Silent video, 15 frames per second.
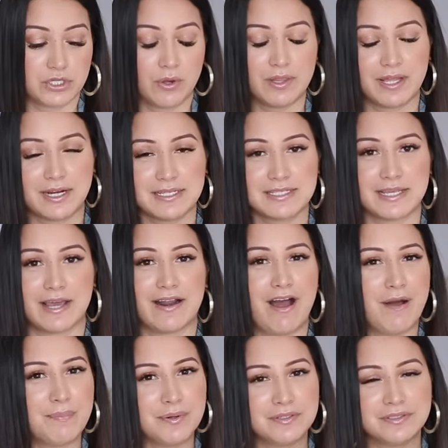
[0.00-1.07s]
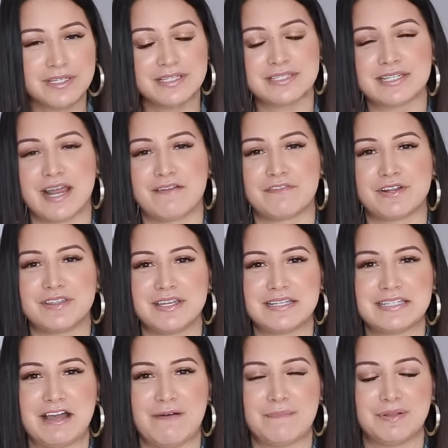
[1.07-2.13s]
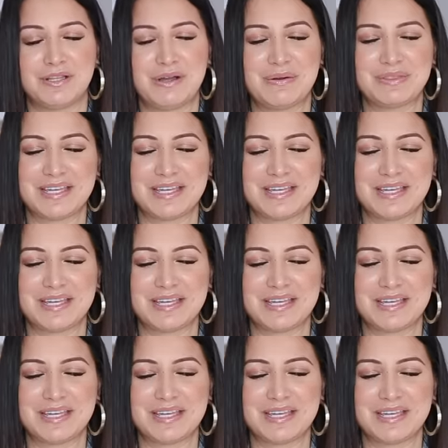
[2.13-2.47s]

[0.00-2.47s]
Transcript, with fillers: So like I said, I'll put links to everything down below.